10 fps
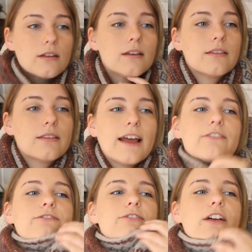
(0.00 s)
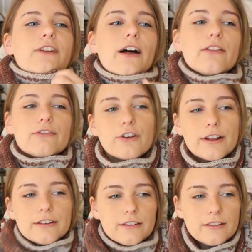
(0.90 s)
and then I fluff out the
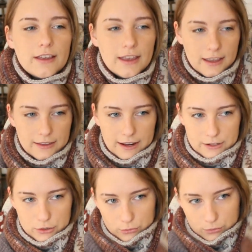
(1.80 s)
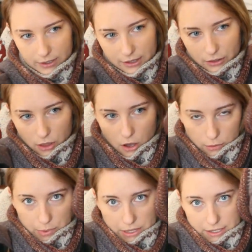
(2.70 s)
front, and I got two really
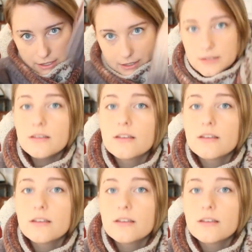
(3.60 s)
long pieces.